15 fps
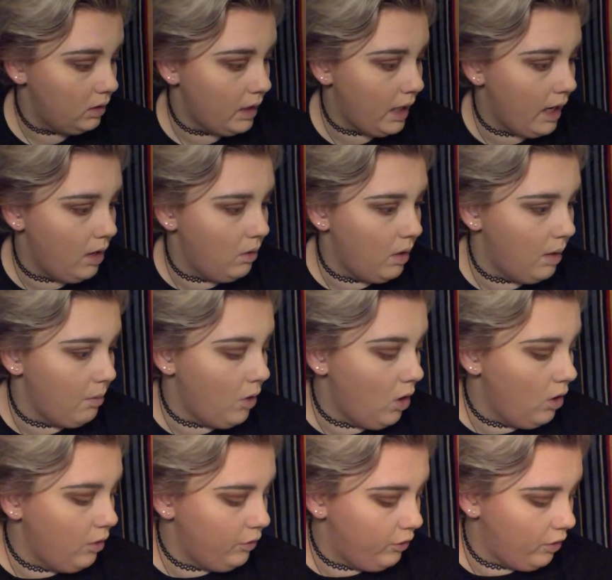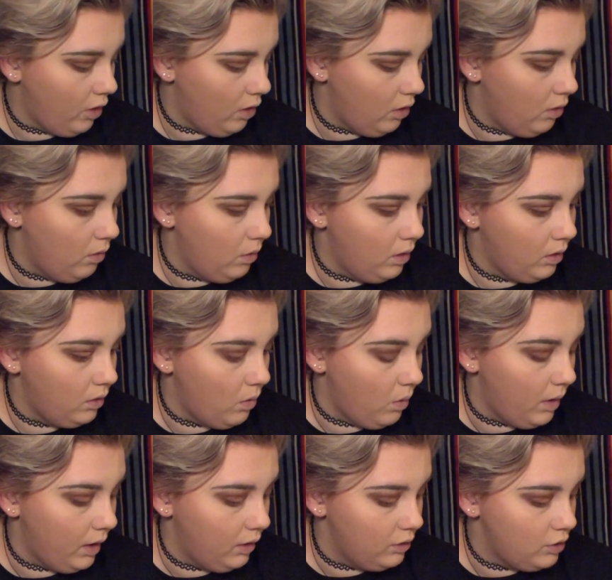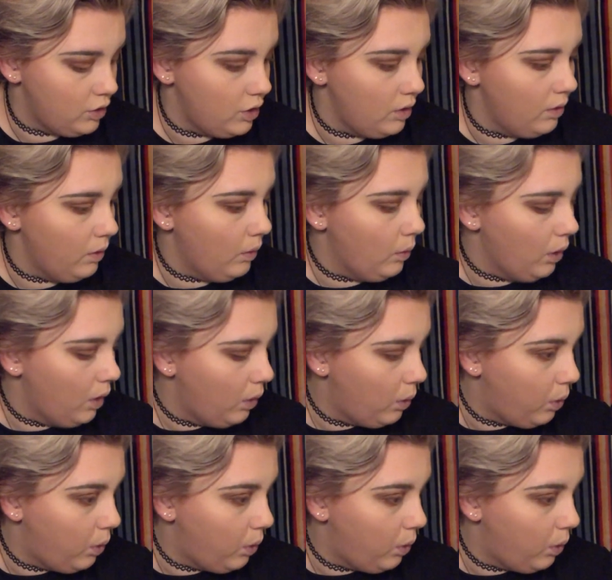Now I'm also going to